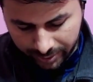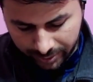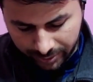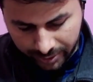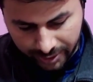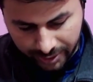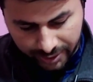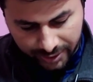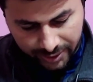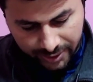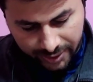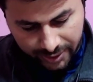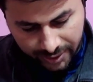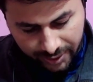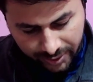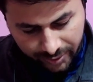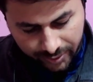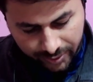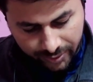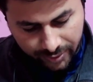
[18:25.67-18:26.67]
So this
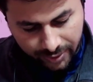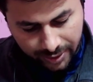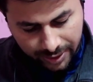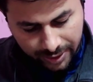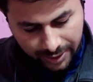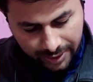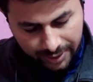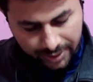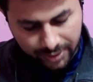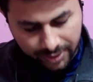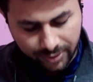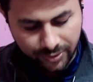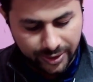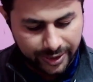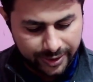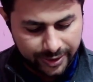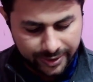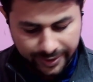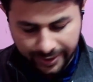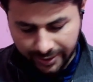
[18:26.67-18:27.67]
q and q
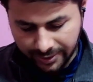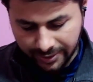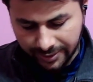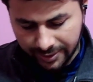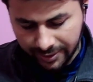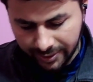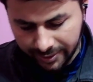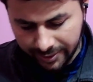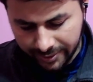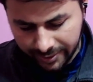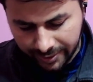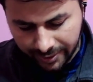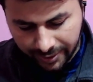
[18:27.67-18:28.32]
gets cancelled.